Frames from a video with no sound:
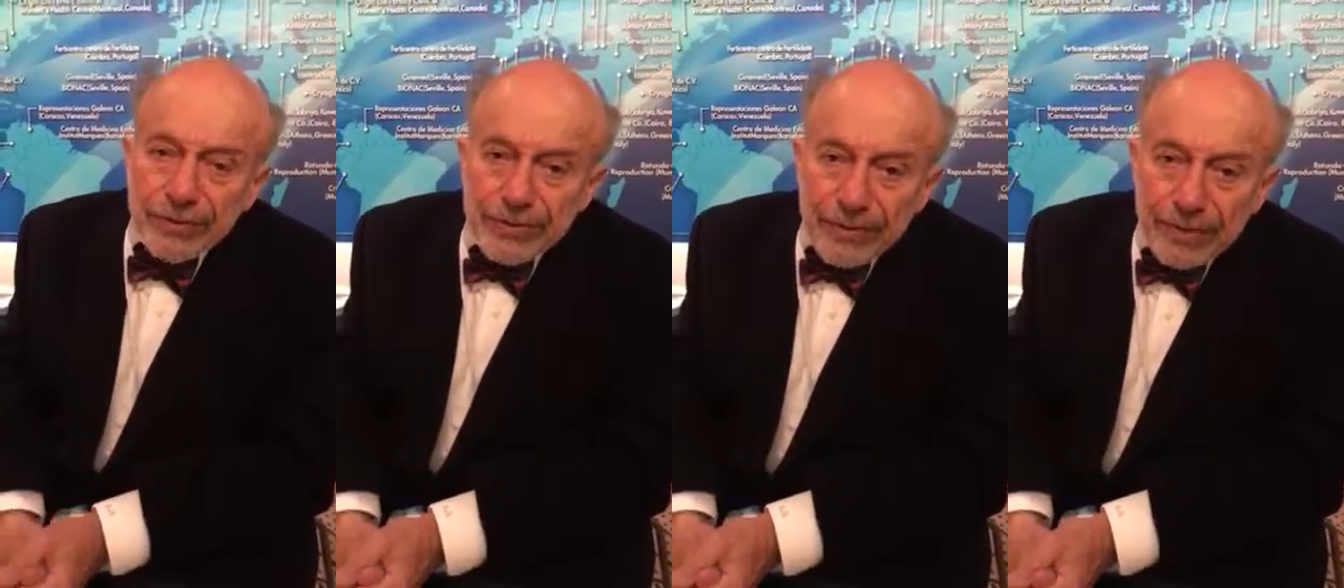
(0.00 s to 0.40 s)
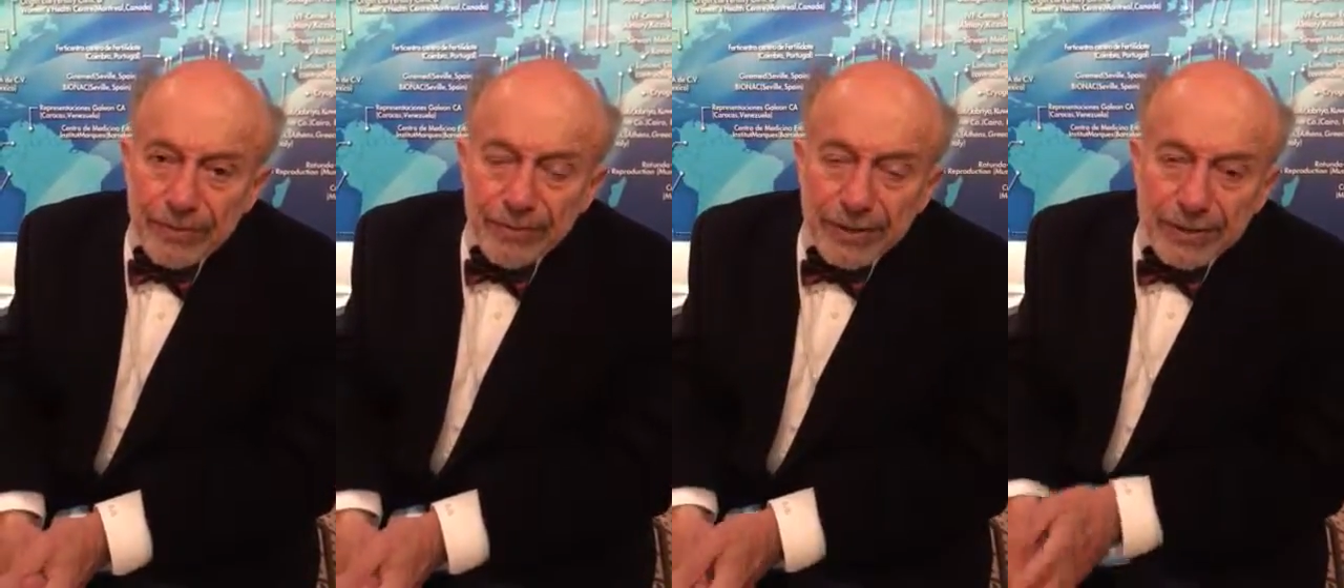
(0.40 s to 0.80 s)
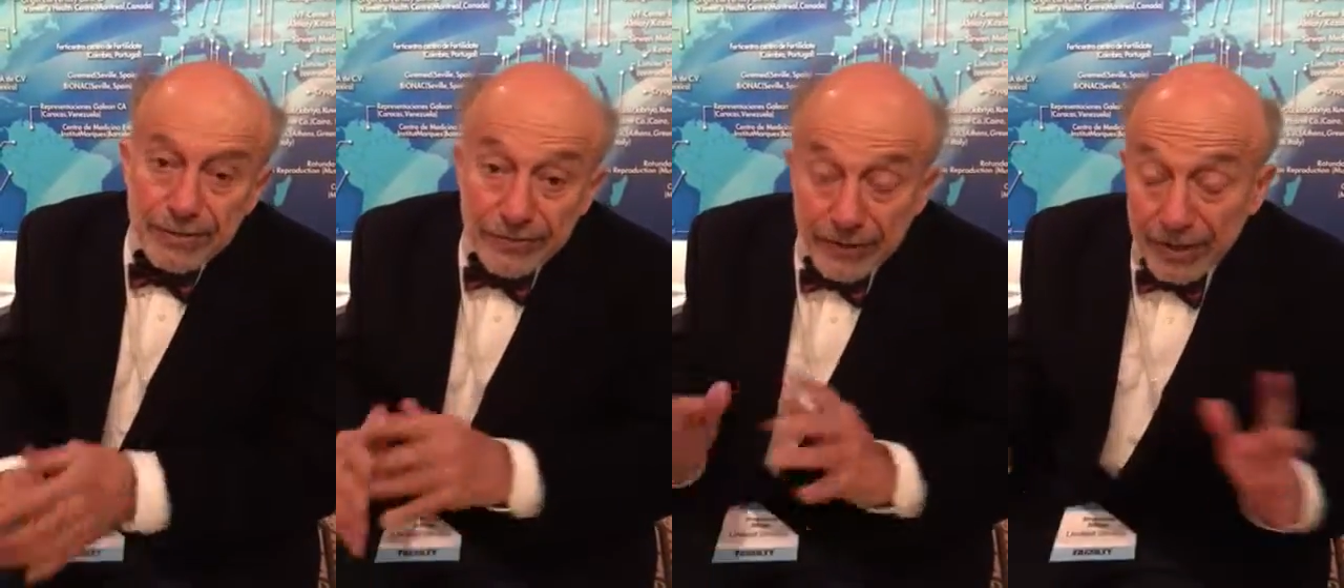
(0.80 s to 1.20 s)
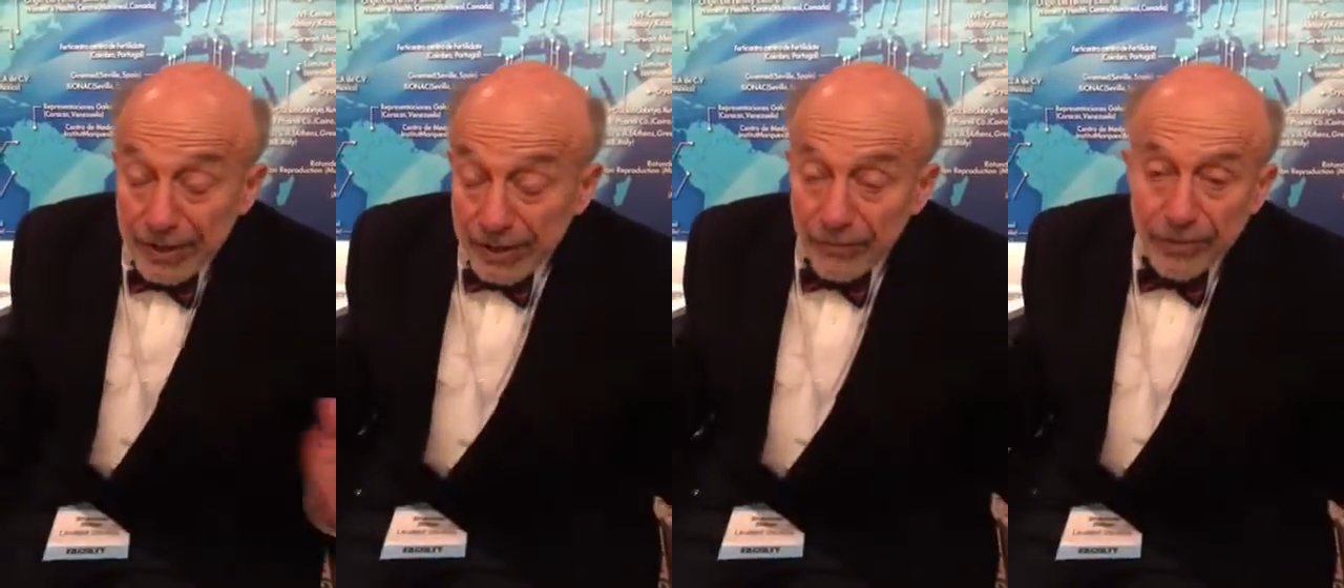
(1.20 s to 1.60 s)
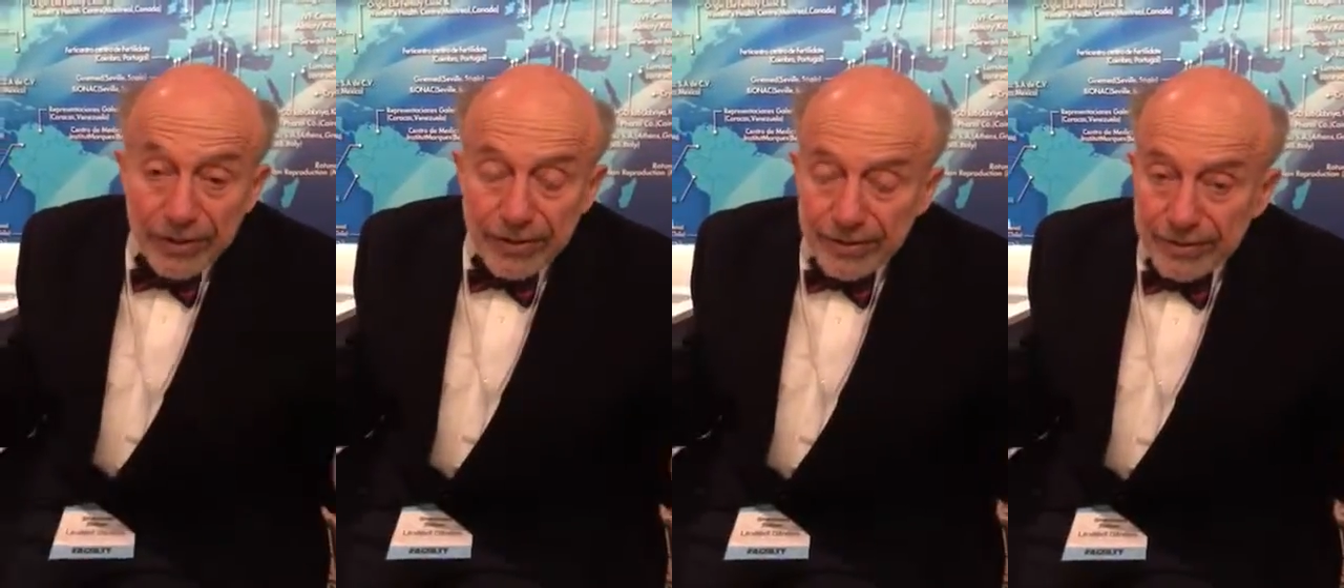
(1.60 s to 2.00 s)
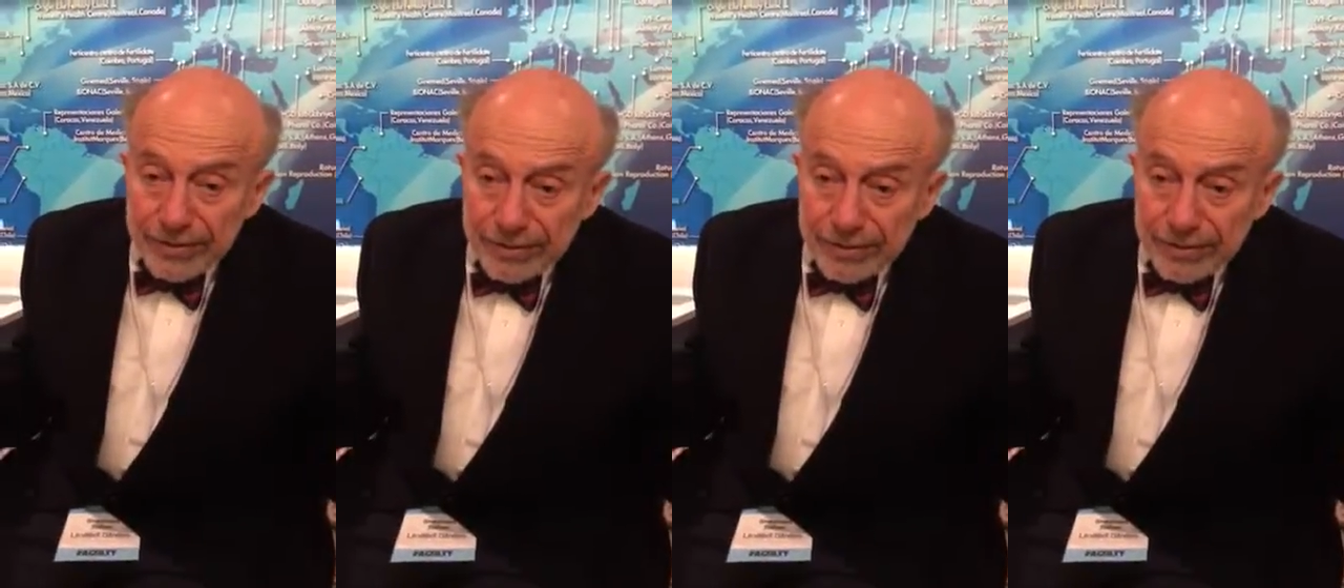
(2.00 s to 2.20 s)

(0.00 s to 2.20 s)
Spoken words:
excited because we